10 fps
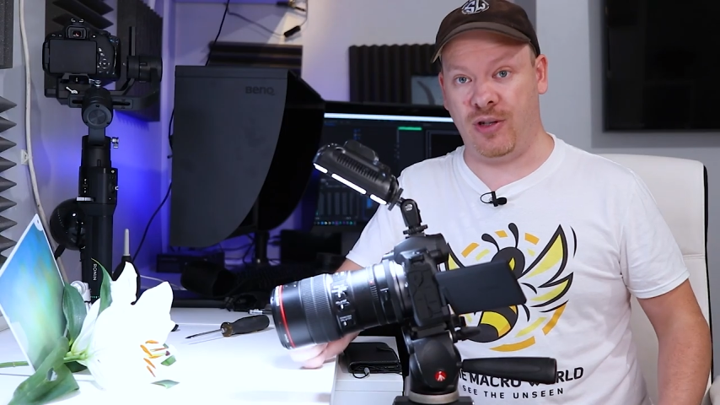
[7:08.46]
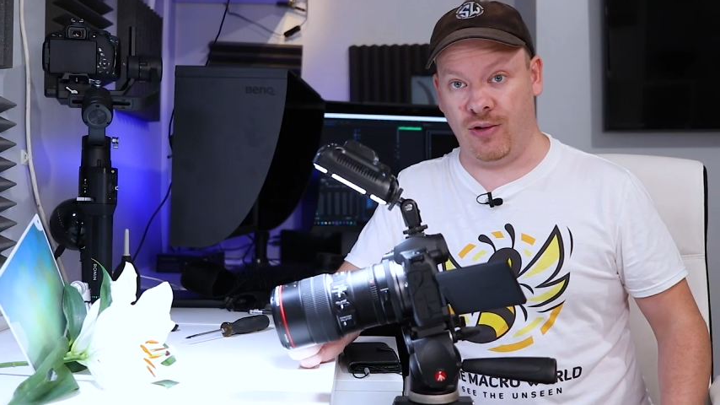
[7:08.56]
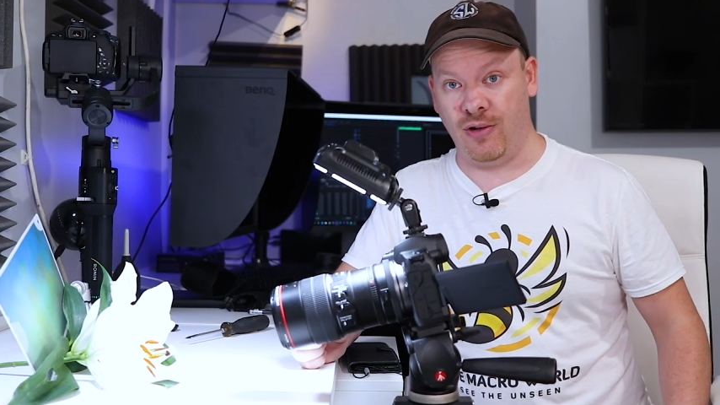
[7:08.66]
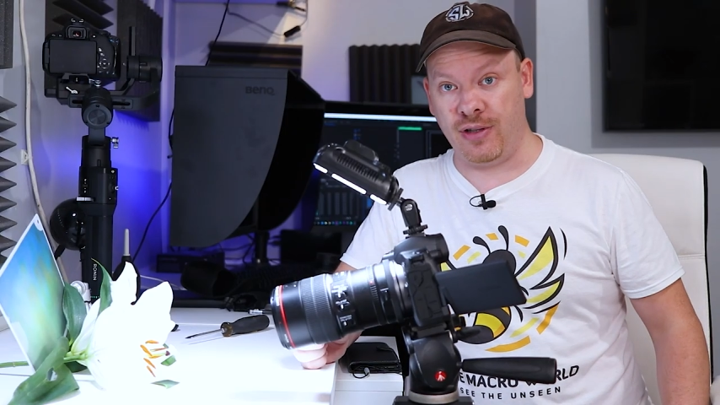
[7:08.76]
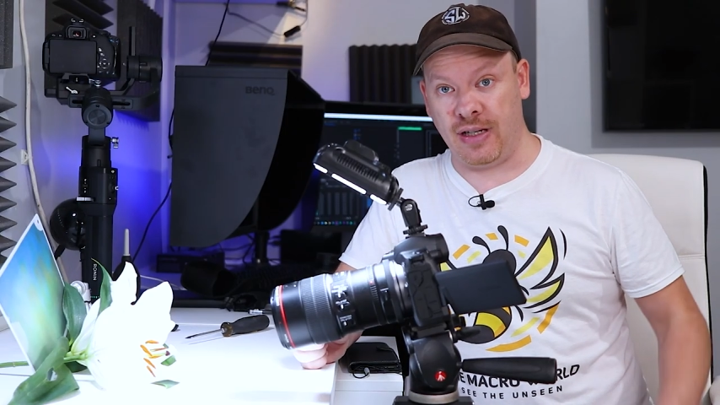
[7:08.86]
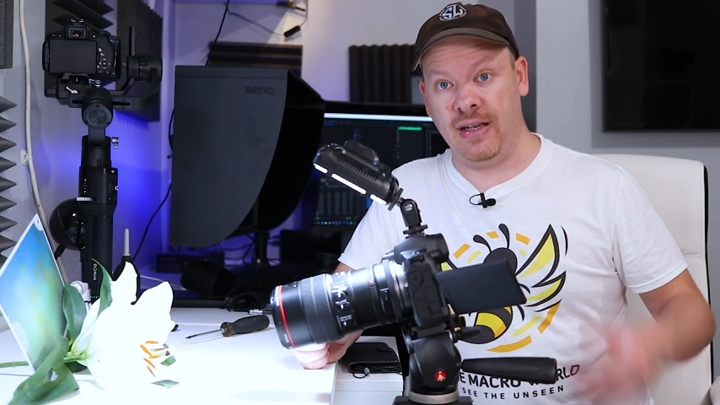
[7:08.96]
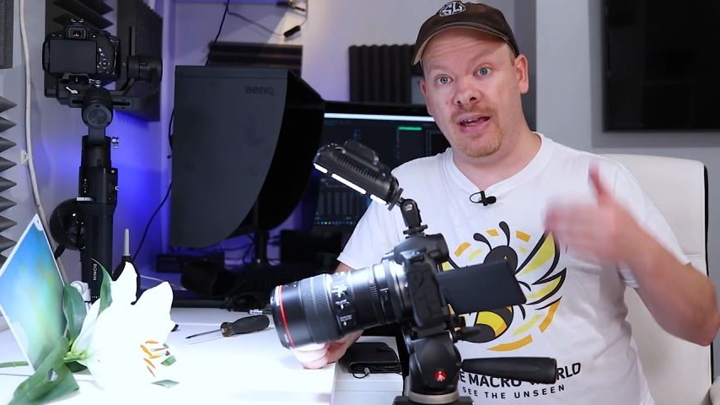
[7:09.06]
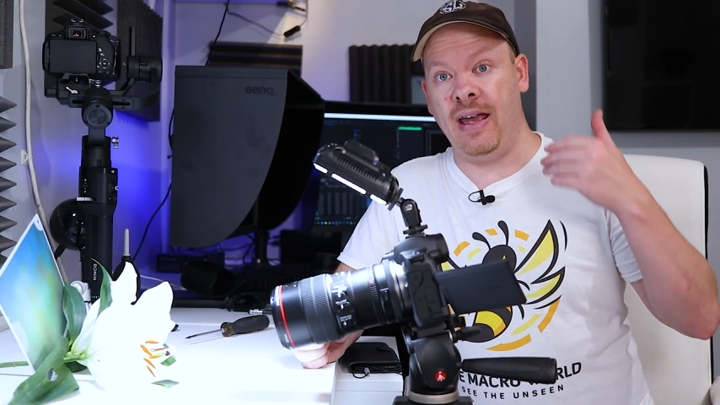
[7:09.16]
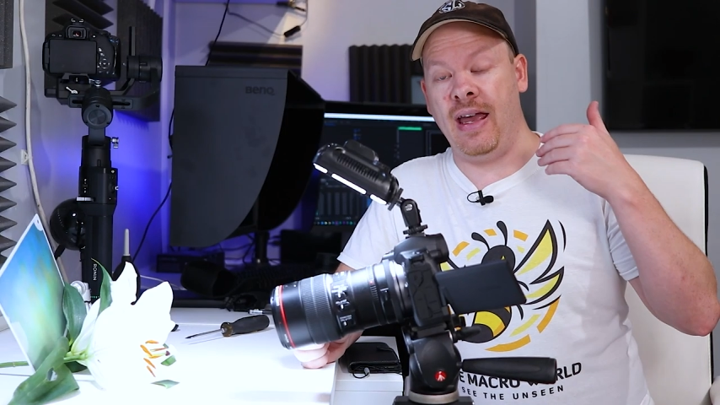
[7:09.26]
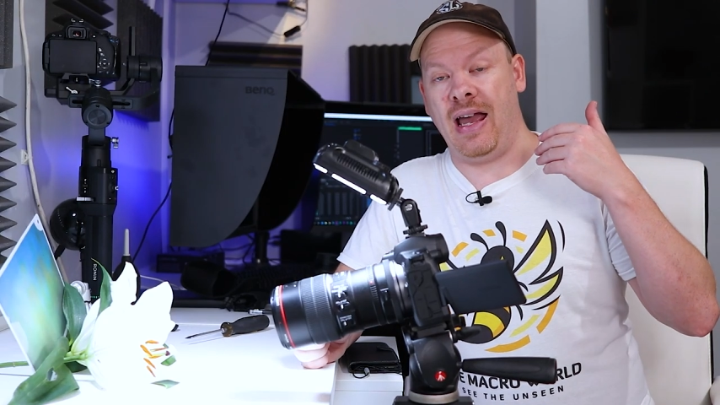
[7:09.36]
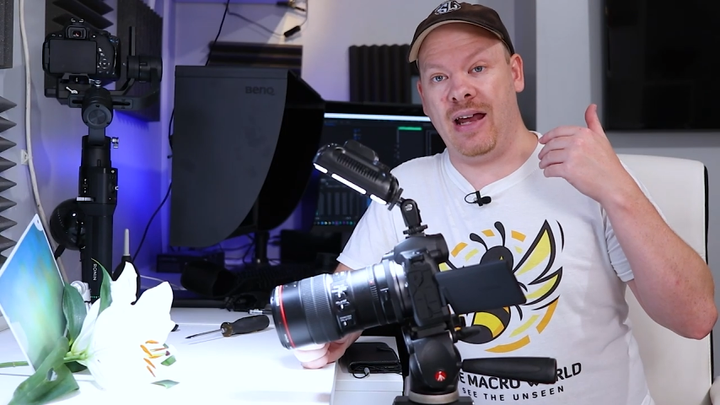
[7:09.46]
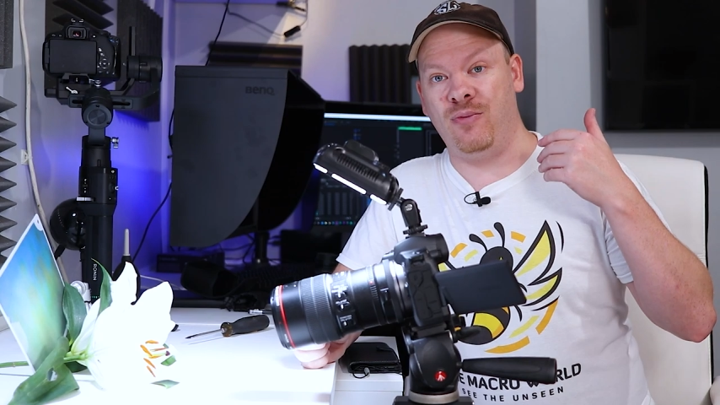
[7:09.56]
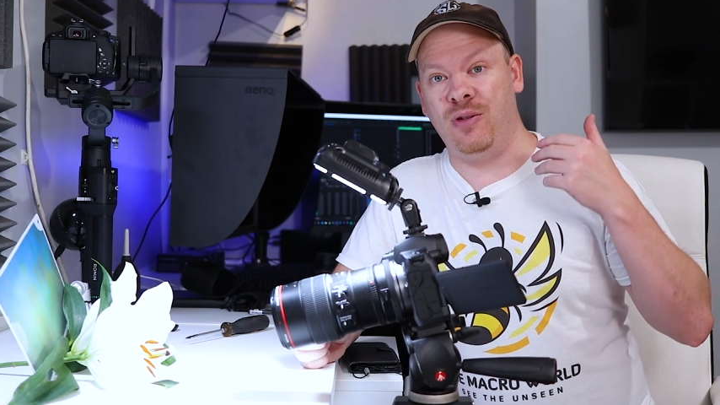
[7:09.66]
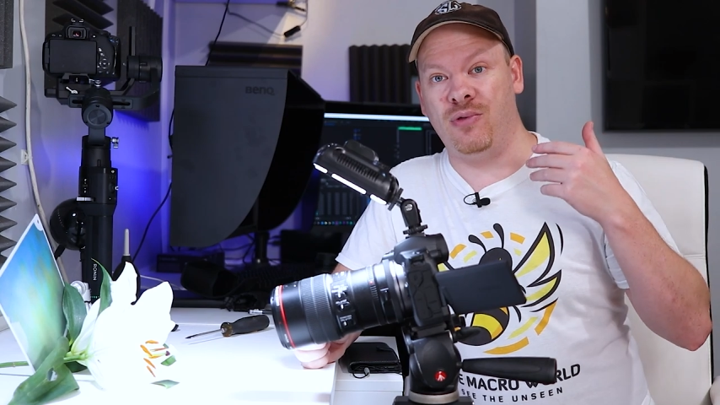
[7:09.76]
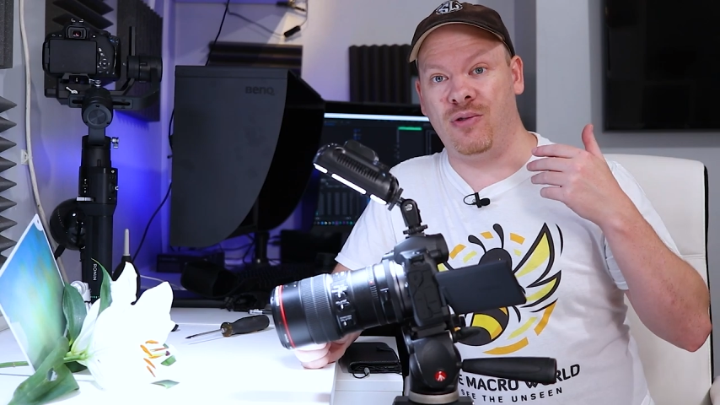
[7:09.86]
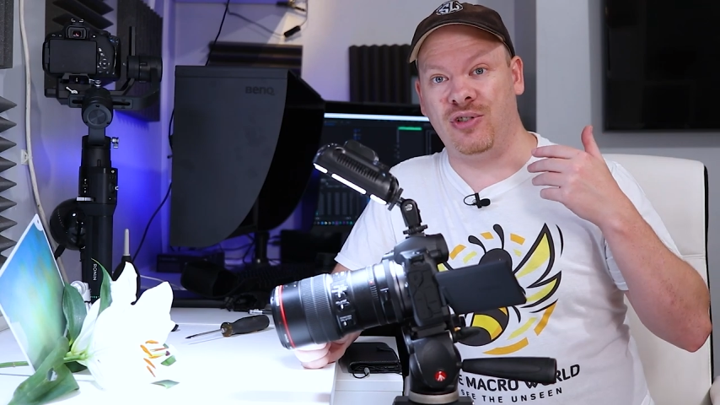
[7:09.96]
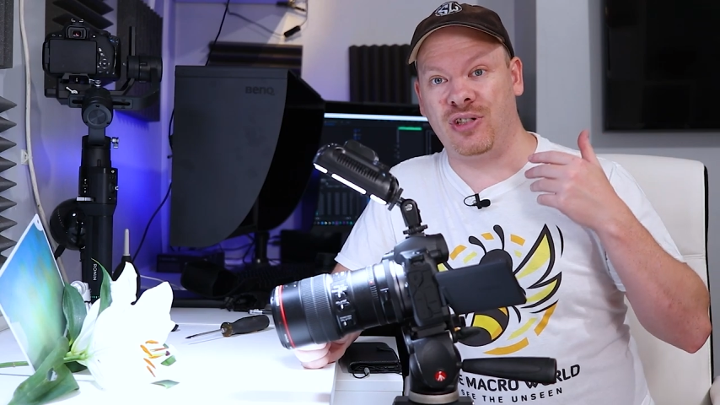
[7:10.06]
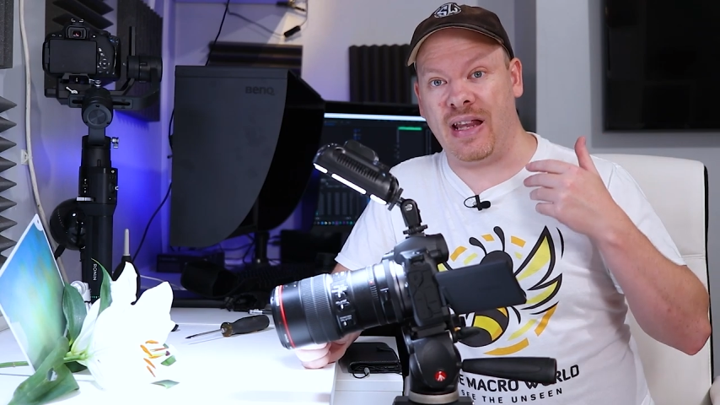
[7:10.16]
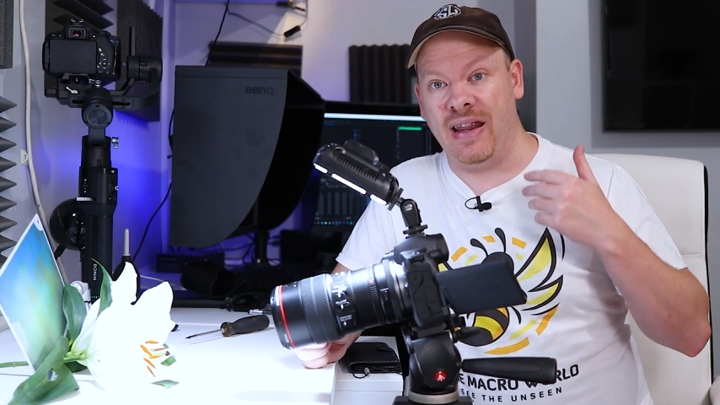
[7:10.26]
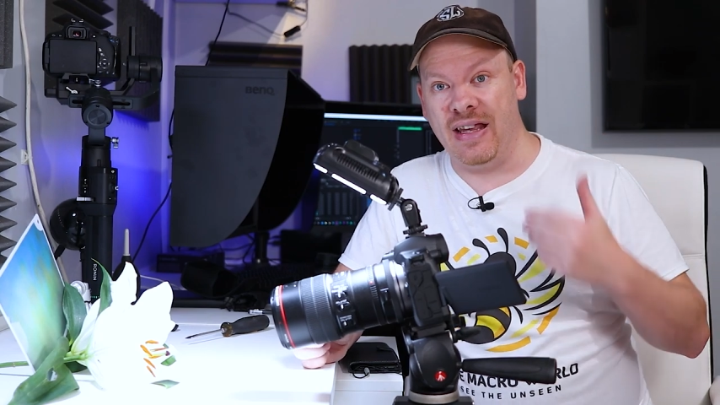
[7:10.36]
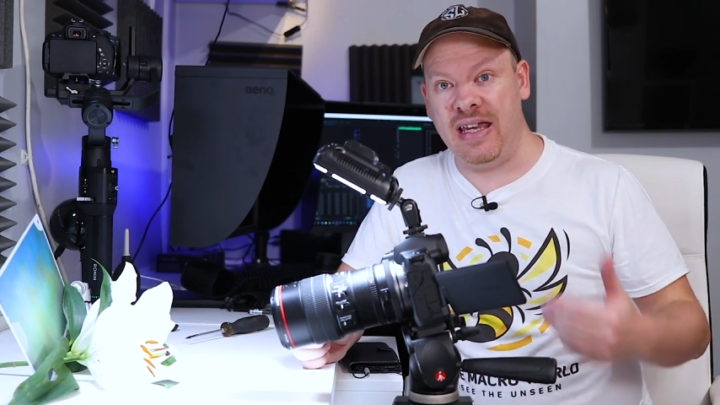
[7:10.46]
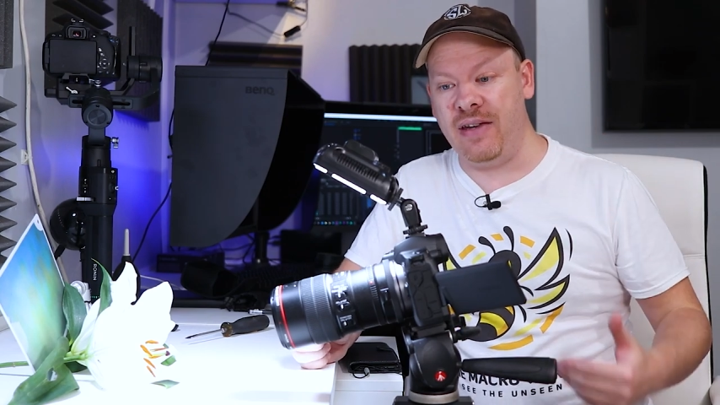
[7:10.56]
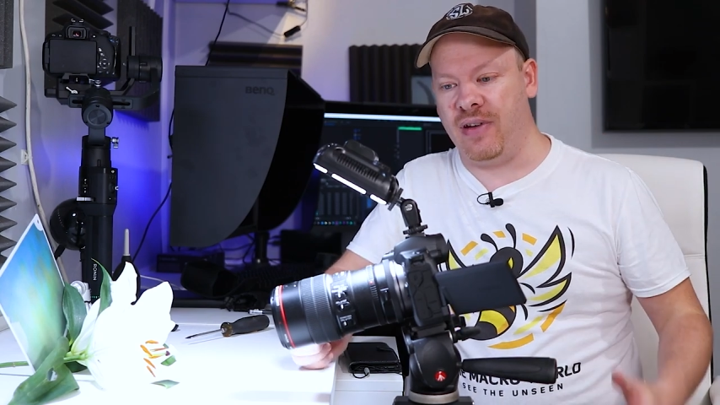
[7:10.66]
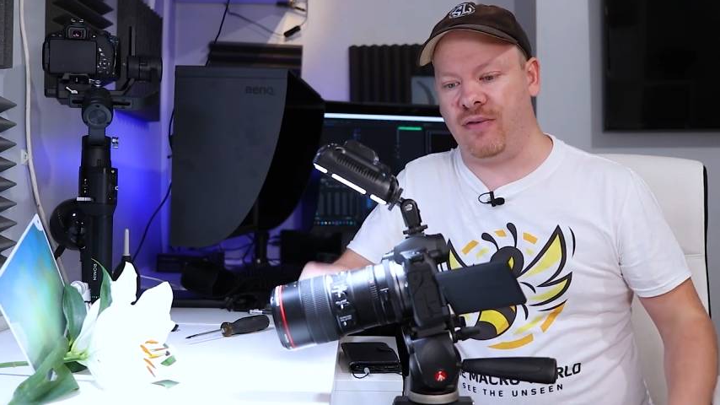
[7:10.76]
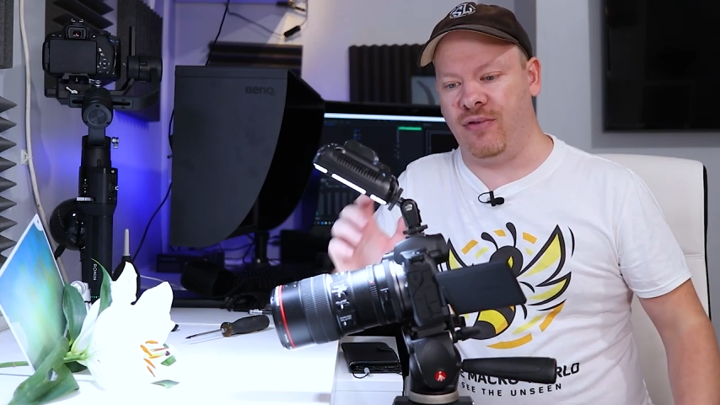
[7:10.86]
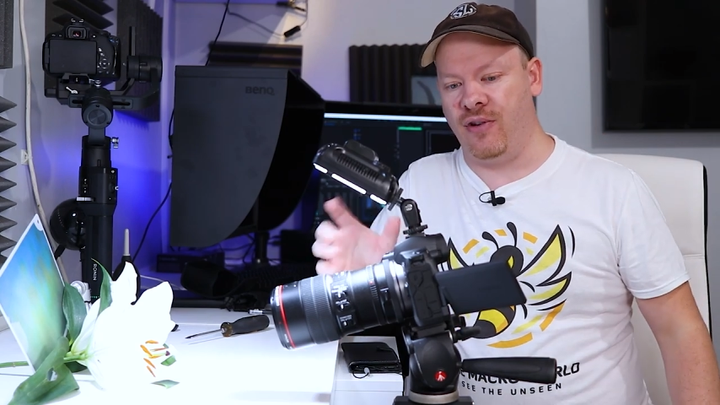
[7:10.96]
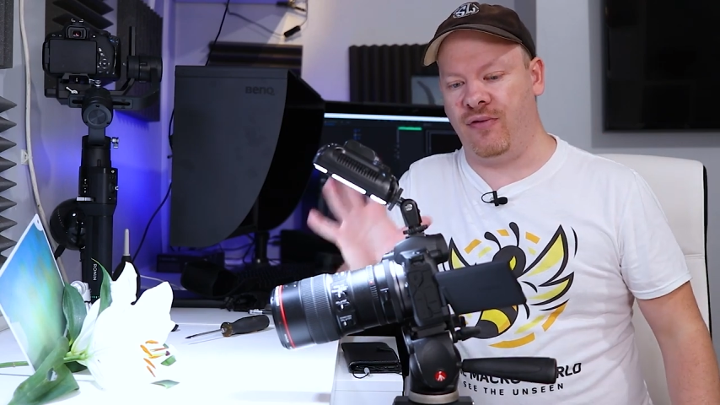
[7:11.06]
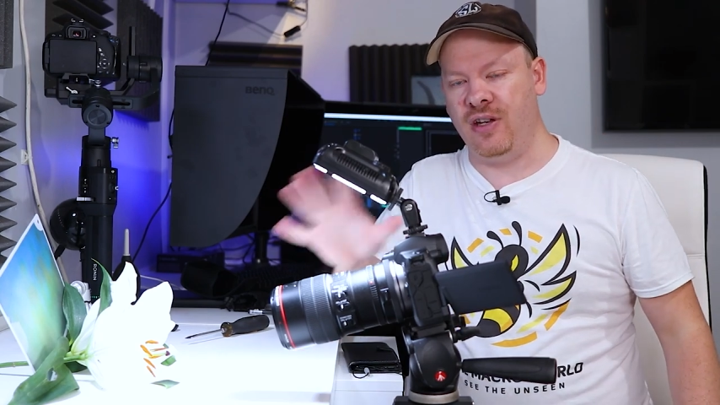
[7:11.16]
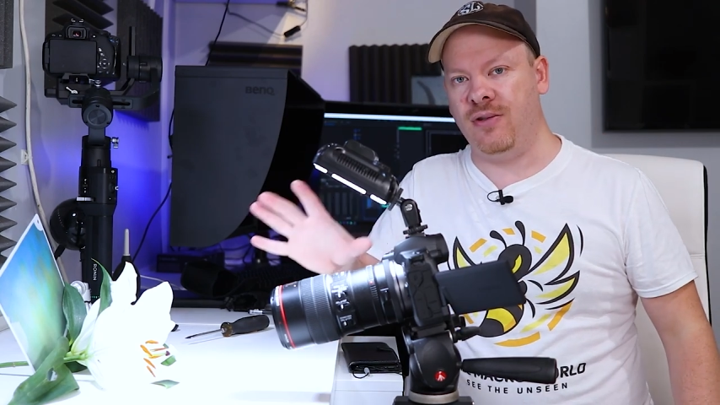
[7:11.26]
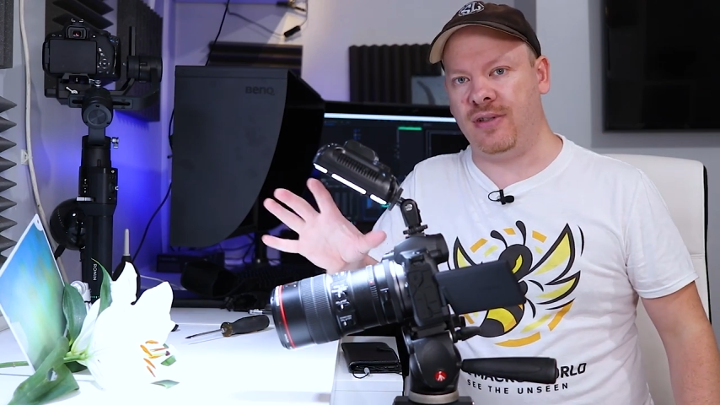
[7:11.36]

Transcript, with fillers: record and we will just leave it for a few